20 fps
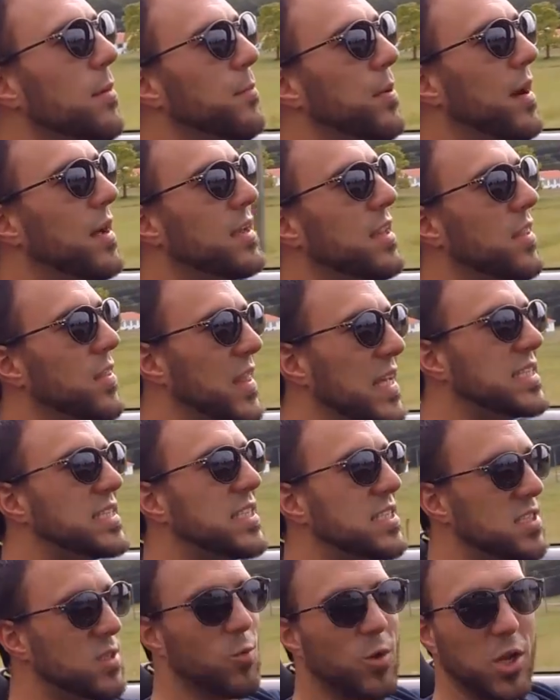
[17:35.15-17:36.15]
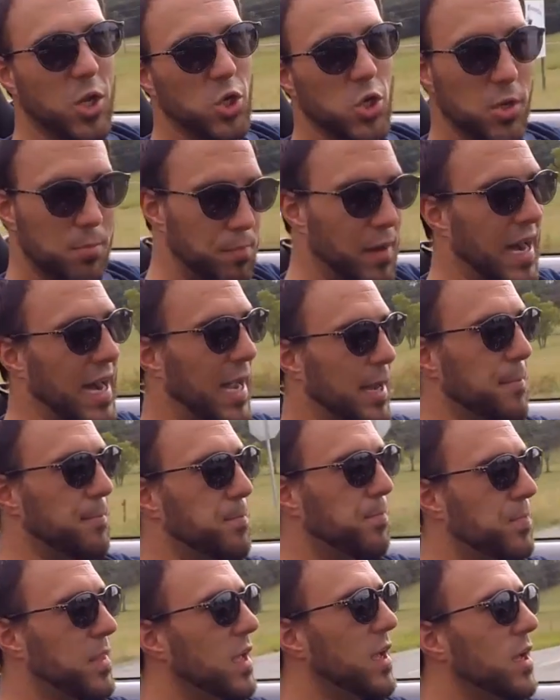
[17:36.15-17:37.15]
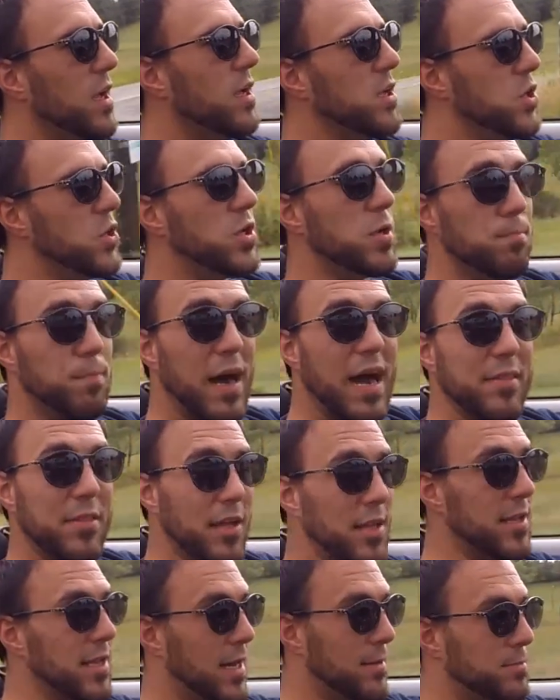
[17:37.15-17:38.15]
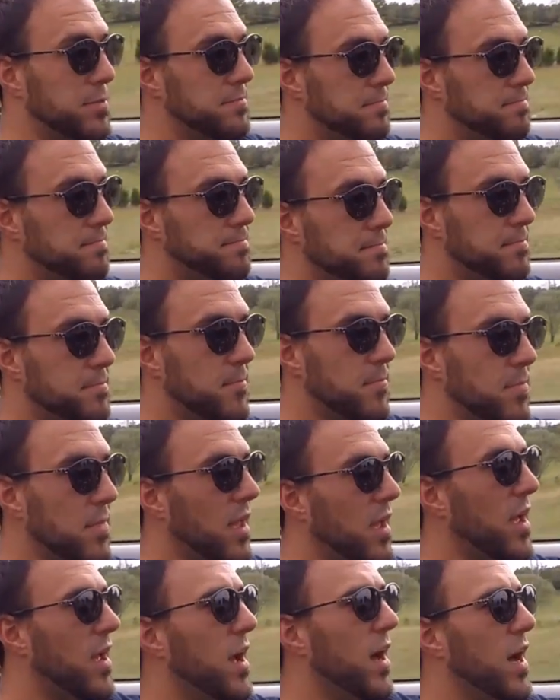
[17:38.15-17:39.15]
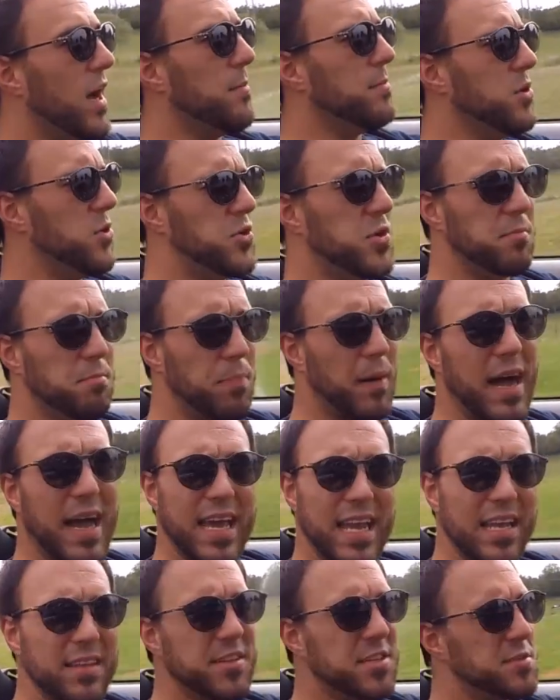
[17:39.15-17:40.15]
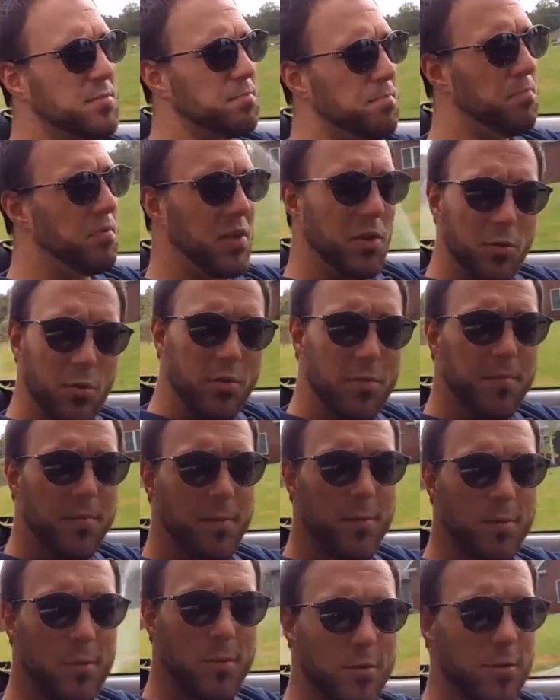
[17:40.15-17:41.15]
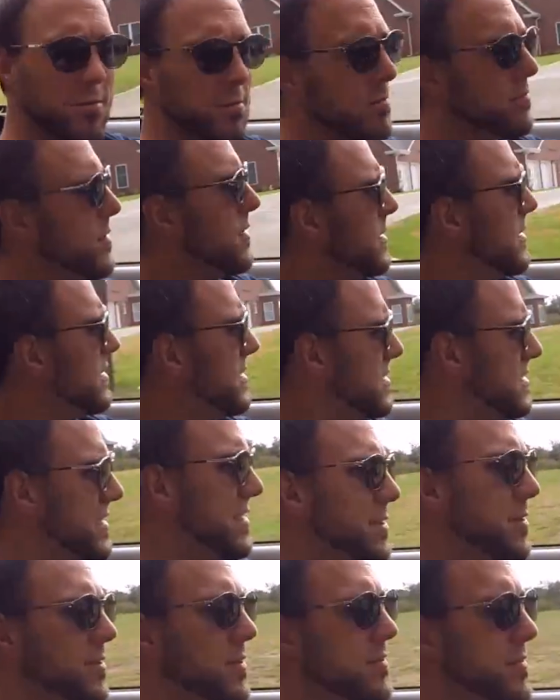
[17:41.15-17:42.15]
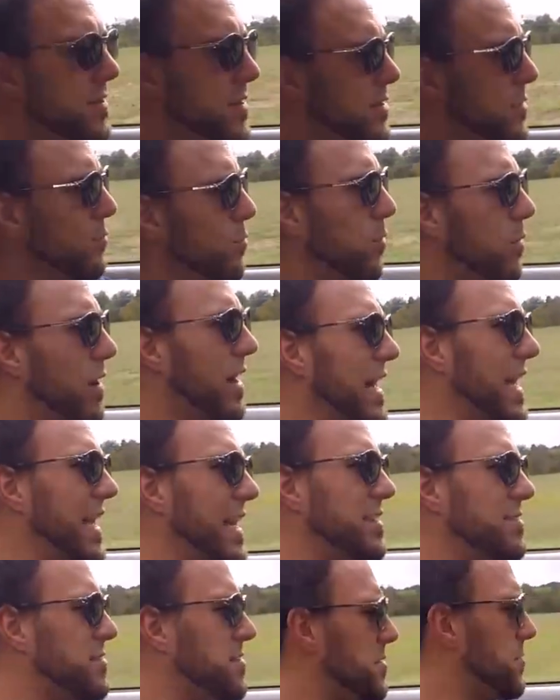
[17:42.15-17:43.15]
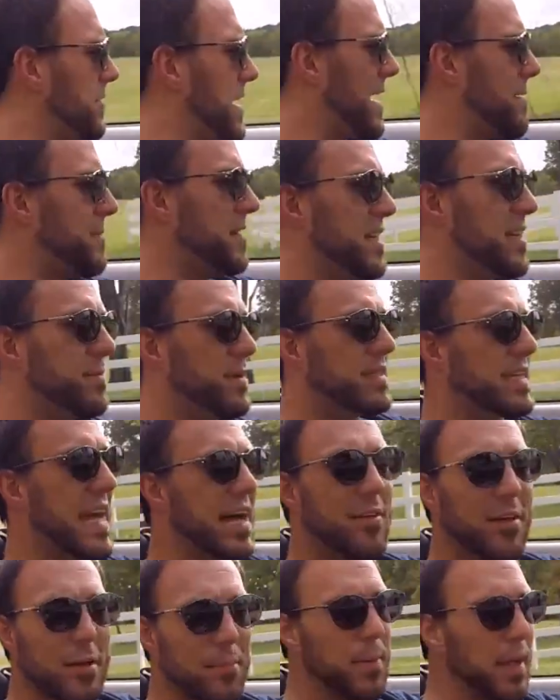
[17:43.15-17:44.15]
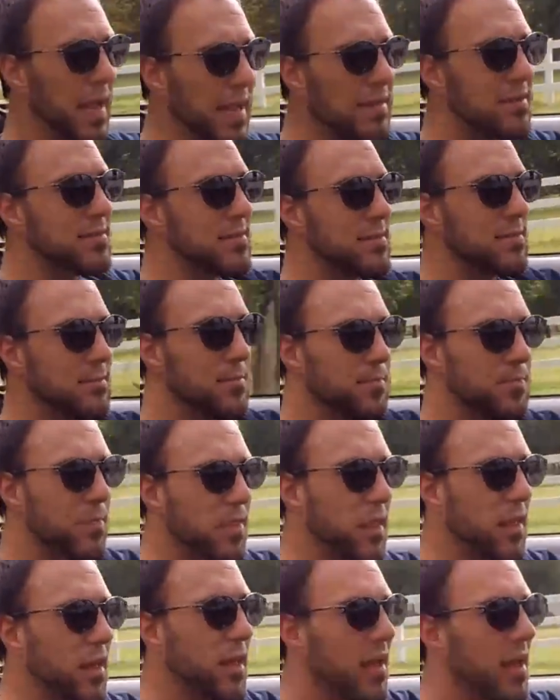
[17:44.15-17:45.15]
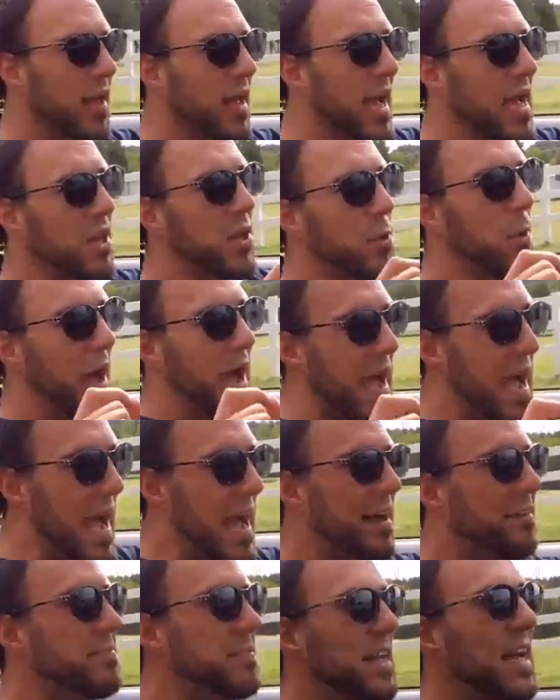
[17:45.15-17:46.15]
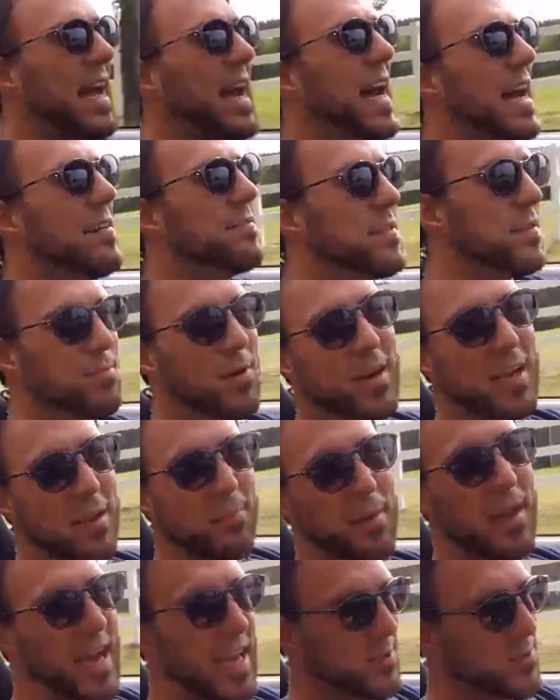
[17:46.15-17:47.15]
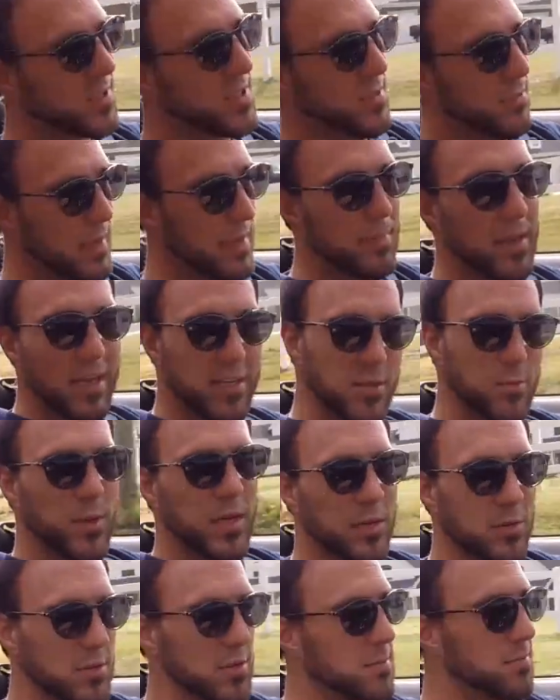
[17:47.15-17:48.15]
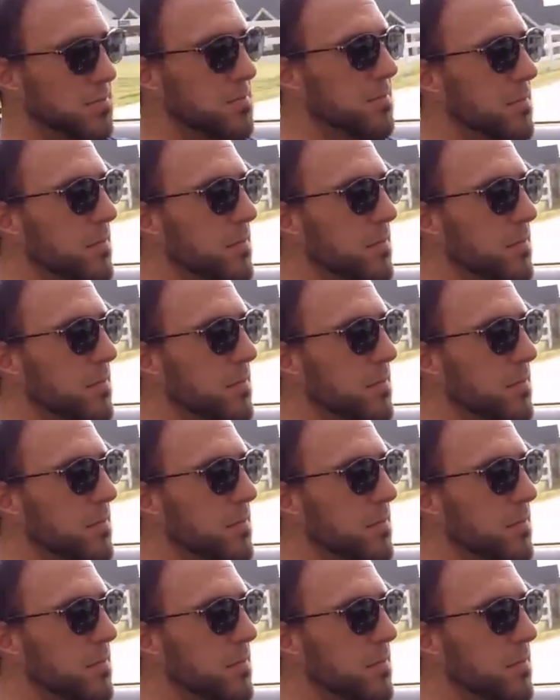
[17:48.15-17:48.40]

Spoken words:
But this is the one you should buy. You should buy the Club. You should buy it in this beautiful silver, white, ceramic, metallic paint. And you have to have the braking package with the BBS wheels.